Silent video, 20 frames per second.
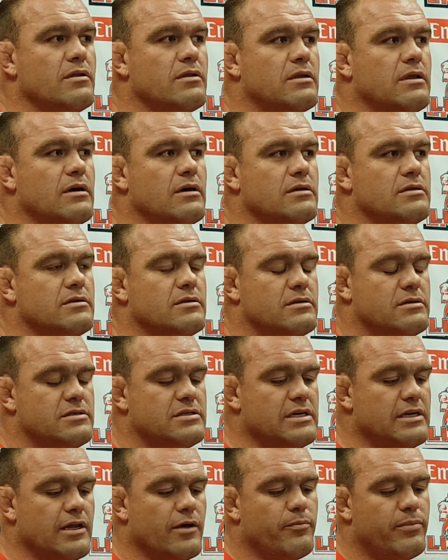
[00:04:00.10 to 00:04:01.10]
The
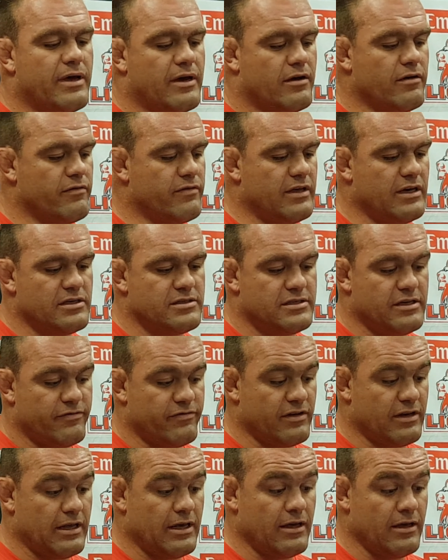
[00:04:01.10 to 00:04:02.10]
senior pack of theirs
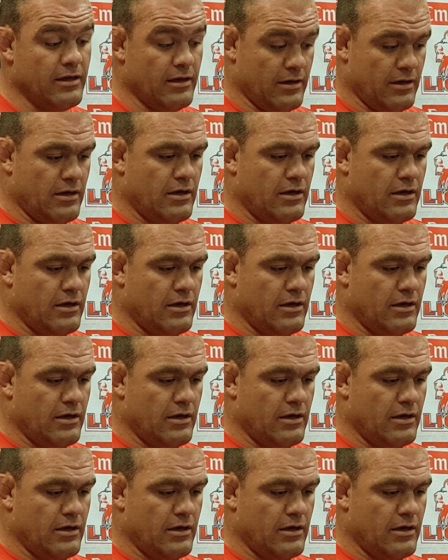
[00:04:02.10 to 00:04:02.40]
definitely